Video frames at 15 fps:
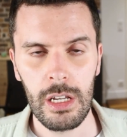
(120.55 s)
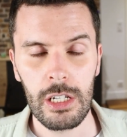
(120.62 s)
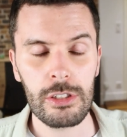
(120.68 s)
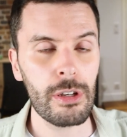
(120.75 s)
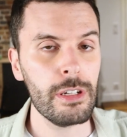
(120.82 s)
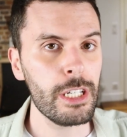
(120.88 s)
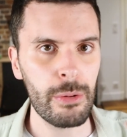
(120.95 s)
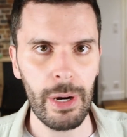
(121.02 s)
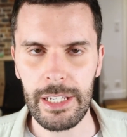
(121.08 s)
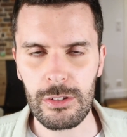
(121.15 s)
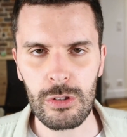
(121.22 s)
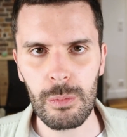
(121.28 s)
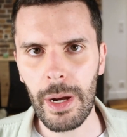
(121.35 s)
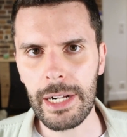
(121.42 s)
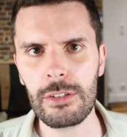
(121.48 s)
So anyway,
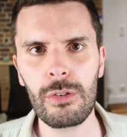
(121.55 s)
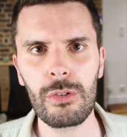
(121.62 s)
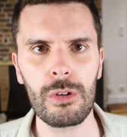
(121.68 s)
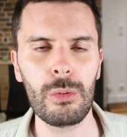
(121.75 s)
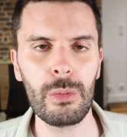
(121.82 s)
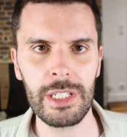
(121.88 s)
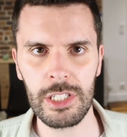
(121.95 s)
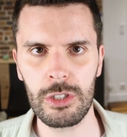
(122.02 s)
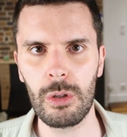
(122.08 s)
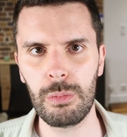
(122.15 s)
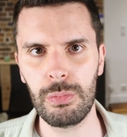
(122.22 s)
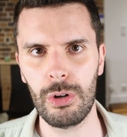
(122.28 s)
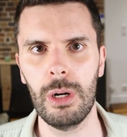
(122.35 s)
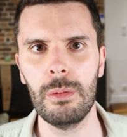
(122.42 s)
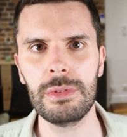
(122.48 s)
so back to the original
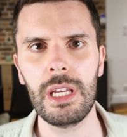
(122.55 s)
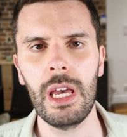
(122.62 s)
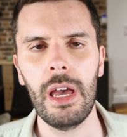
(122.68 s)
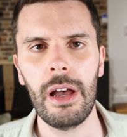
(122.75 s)
prompt,